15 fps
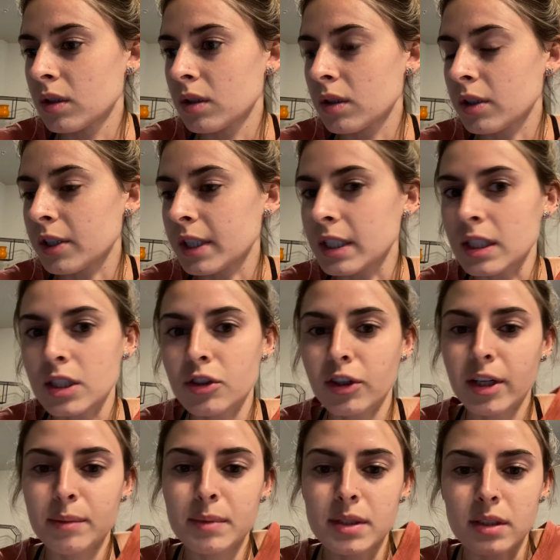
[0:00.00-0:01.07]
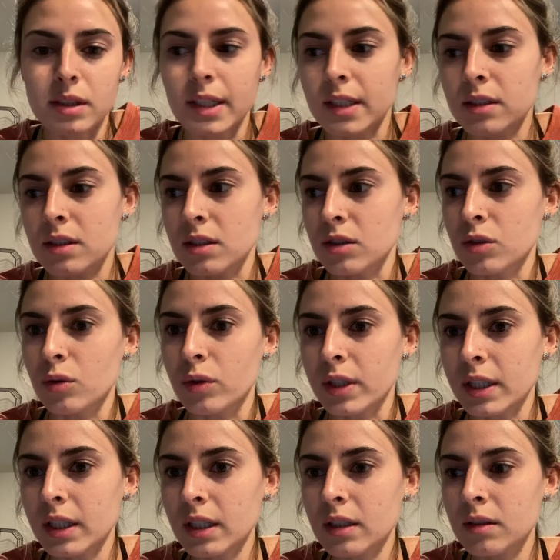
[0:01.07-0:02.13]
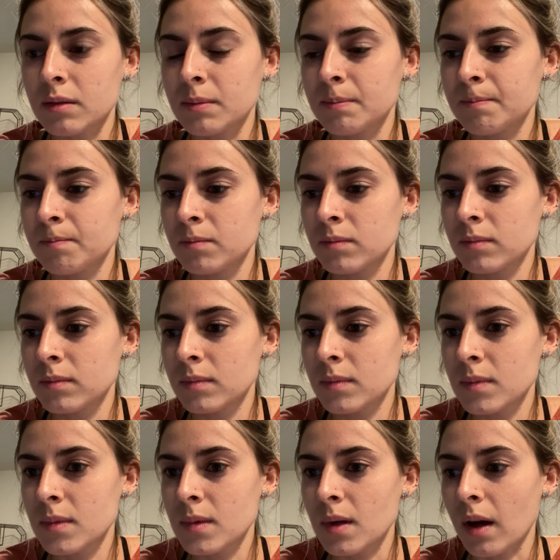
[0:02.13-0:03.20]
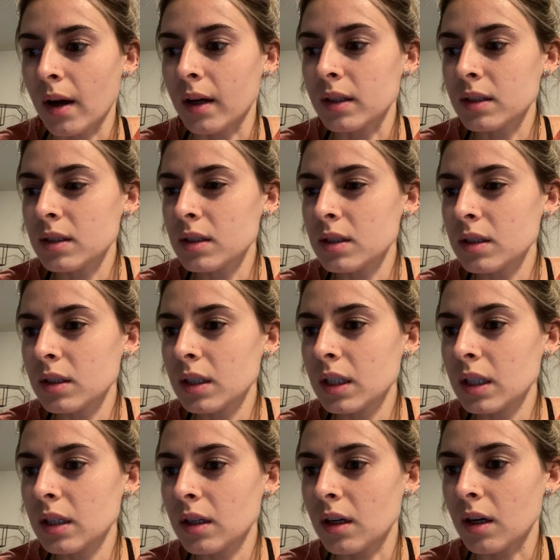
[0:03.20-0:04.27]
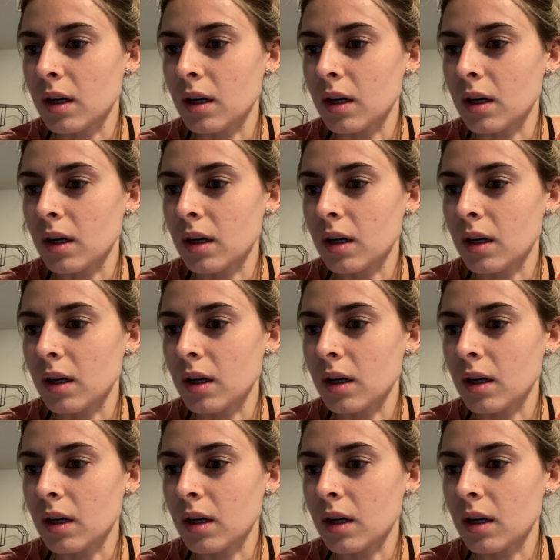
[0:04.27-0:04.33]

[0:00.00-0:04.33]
her Instagram is Lexis Gordon. I honestly,